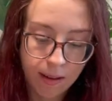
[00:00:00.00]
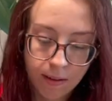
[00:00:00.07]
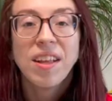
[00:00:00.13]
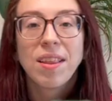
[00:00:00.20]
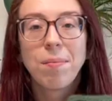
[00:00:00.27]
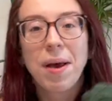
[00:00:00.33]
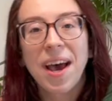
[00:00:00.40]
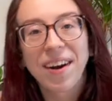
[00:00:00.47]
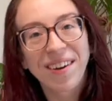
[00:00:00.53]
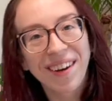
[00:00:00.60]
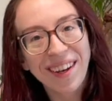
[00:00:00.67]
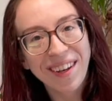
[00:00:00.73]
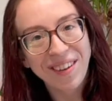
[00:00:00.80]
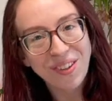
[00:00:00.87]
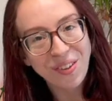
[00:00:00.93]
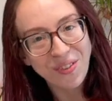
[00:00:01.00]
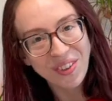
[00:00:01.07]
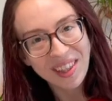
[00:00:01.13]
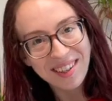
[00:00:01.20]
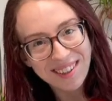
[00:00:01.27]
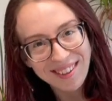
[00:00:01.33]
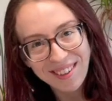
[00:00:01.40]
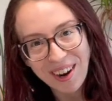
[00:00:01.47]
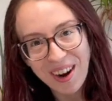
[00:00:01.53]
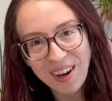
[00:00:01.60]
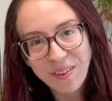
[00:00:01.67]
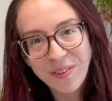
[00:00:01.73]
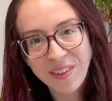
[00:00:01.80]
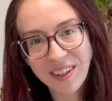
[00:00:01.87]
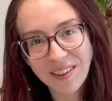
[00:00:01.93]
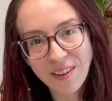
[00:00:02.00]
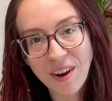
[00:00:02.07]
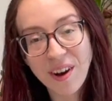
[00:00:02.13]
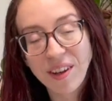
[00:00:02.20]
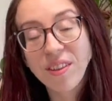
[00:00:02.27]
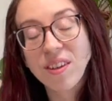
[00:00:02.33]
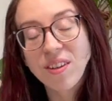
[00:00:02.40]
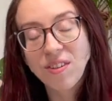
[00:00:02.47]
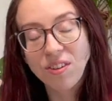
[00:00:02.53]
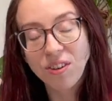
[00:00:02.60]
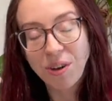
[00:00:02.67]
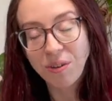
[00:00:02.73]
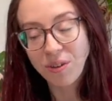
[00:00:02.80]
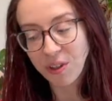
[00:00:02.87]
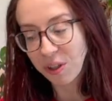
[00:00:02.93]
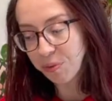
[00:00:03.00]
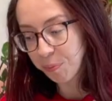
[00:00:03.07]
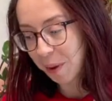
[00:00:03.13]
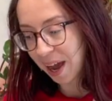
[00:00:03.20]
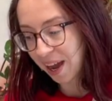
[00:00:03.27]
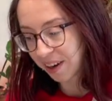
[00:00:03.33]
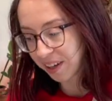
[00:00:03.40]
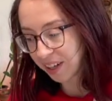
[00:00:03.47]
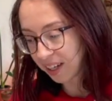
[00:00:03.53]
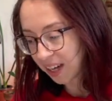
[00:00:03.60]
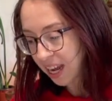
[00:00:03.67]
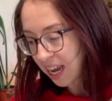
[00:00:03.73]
The pattern I used for this scarf is called the snowdrift pattern.